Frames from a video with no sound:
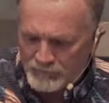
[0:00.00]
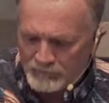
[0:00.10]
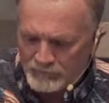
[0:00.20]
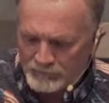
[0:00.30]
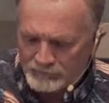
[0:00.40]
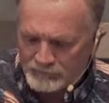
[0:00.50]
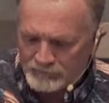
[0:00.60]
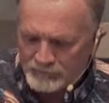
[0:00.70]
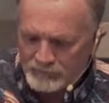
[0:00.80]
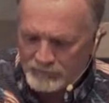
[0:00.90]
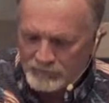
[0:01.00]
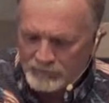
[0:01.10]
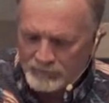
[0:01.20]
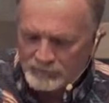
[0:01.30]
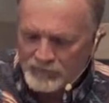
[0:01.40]
here is
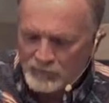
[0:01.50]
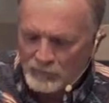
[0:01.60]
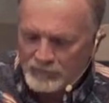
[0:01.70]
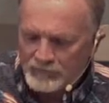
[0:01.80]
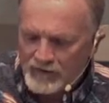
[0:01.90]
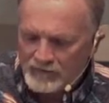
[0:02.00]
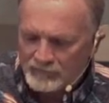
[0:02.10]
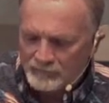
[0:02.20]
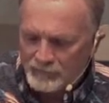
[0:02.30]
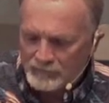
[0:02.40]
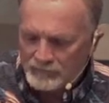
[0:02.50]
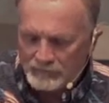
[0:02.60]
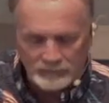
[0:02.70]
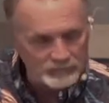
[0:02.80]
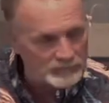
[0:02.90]
there's not only
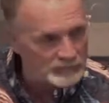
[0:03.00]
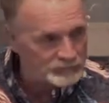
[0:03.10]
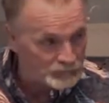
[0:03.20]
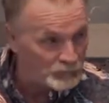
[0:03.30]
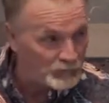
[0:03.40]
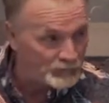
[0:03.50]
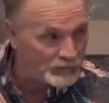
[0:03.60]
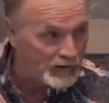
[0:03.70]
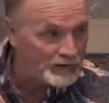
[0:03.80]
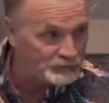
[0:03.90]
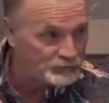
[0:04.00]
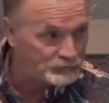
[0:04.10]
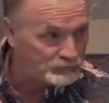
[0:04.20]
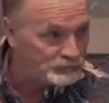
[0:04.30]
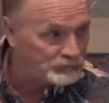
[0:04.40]
accountability to Judah, the last
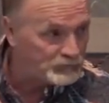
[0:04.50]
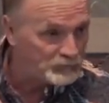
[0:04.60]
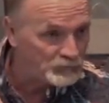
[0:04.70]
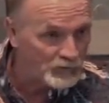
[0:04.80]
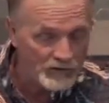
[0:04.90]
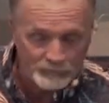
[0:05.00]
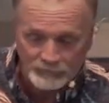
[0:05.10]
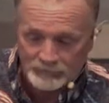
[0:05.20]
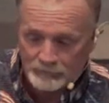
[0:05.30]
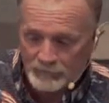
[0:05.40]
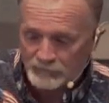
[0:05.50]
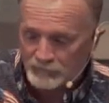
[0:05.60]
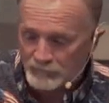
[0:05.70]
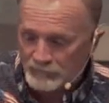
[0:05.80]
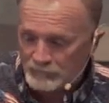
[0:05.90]
two tribes,
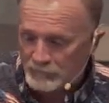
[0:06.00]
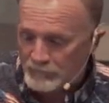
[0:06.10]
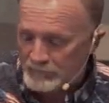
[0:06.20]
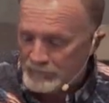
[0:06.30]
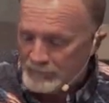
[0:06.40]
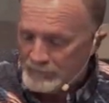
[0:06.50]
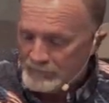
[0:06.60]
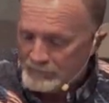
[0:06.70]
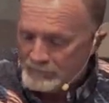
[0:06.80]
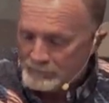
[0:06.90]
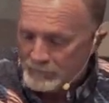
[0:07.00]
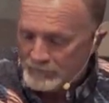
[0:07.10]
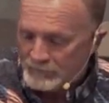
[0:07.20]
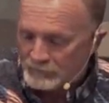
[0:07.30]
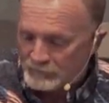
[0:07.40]
Benjamin and Judah, but
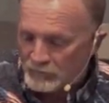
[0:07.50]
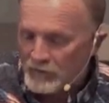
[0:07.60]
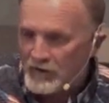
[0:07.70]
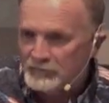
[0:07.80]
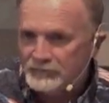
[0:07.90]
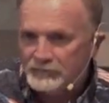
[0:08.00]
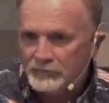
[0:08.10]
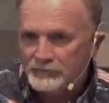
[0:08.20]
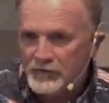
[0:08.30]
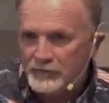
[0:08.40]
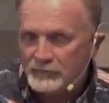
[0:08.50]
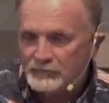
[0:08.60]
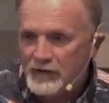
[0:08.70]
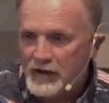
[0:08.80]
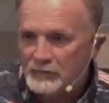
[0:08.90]
he goes, your house and your
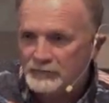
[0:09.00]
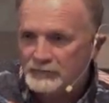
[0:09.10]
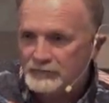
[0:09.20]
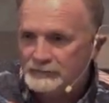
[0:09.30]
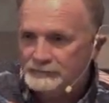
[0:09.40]
father's house.